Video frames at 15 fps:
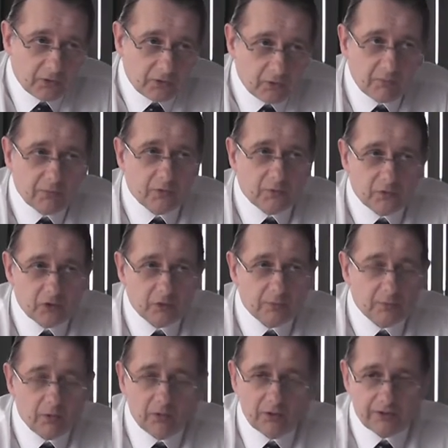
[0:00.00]
a number of
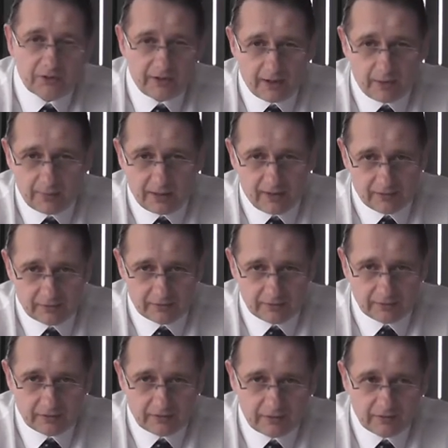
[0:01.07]
smaller
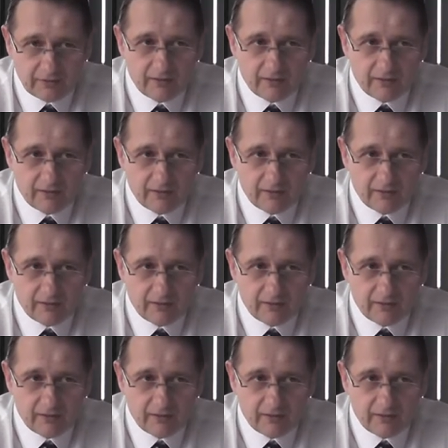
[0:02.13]
turbines